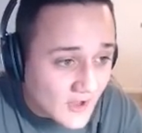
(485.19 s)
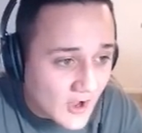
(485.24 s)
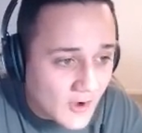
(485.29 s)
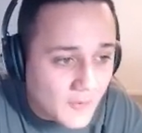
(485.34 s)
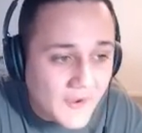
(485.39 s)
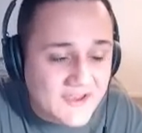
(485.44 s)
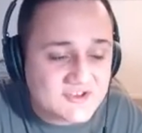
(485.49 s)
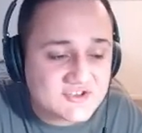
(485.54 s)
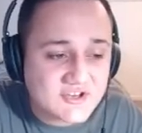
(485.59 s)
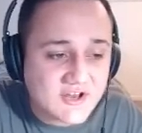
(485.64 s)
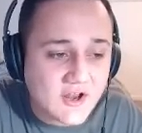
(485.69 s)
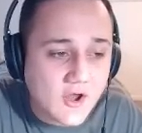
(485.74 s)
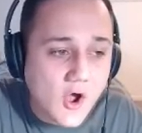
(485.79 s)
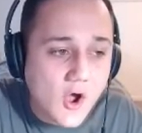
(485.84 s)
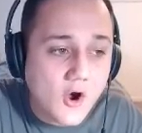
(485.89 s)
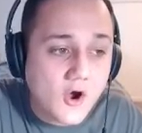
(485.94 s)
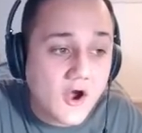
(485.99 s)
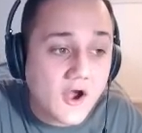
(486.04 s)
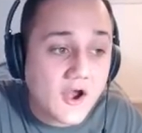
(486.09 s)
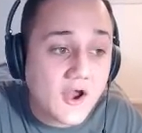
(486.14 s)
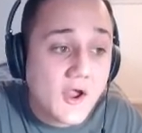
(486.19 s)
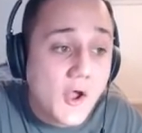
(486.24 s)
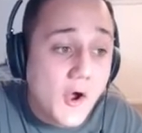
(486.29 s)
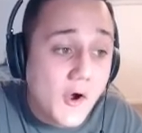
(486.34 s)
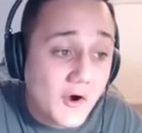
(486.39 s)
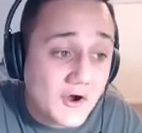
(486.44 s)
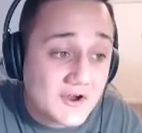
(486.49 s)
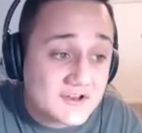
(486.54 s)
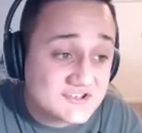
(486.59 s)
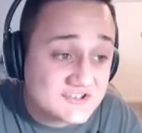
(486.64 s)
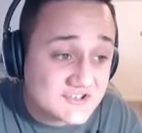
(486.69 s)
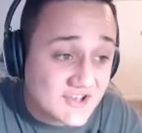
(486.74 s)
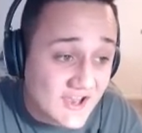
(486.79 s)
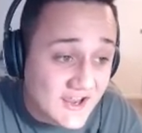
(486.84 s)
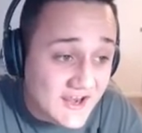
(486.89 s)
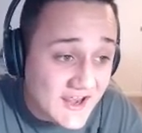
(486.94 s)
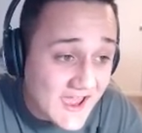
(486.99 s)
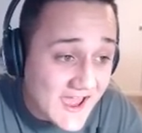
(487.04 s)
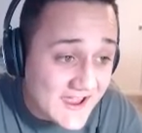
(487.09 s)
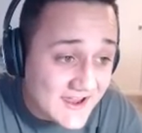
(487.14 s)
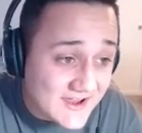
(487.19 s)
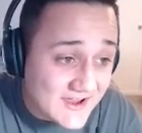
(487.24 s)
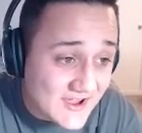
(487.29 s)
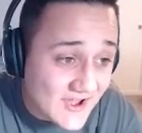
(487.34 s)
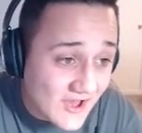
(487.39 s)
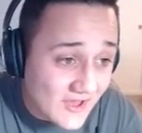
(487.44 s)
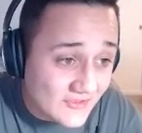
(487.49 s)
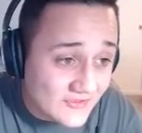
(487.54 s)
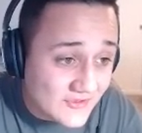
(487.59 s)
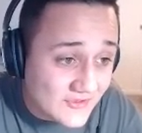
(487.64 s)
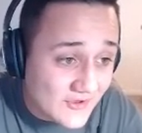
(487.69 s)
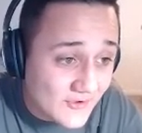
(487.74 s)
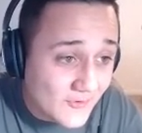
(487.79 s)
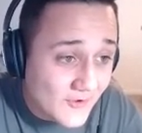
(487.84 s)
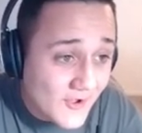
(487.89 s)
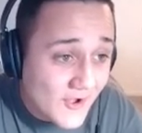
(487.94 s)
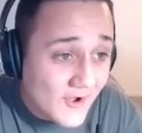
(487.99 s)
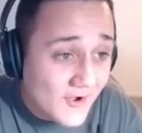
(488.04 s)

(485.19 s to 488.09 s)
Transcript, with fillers: Oh wait, should I call you?